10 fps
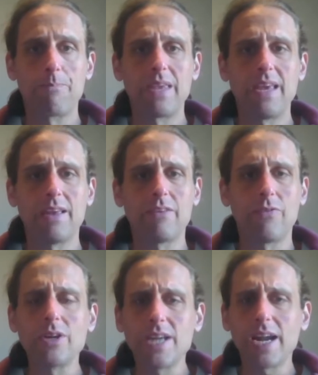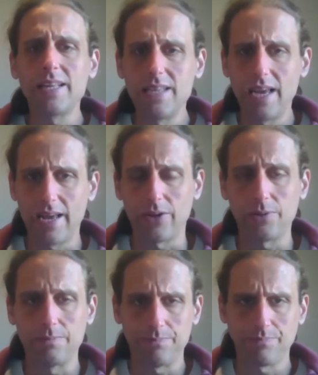As far as I can
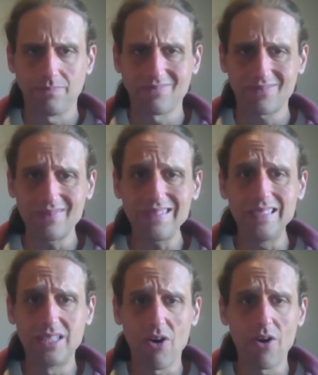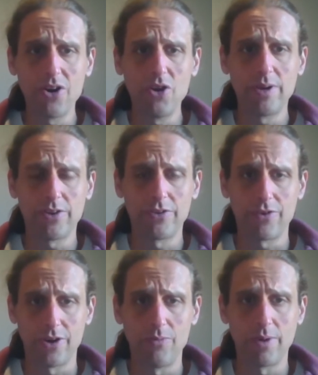tell, there are in human history
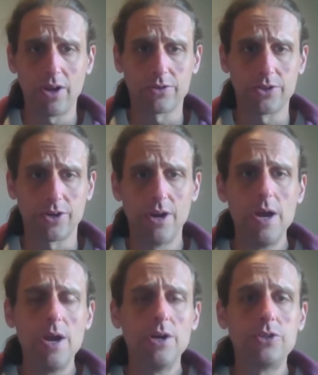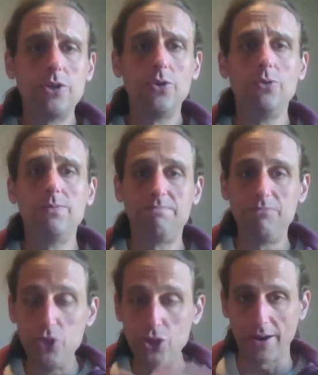and human culture two
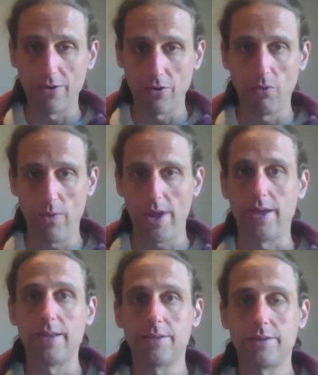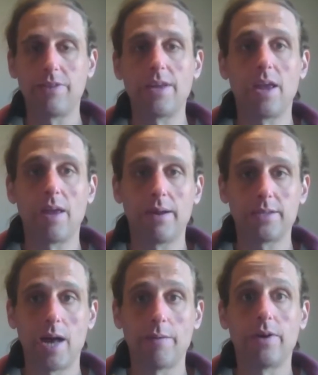general ways of thinking about
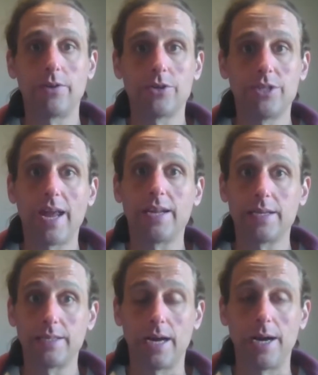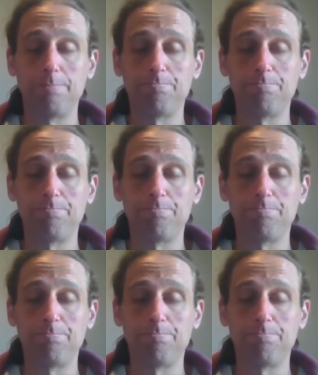time, of understanding time.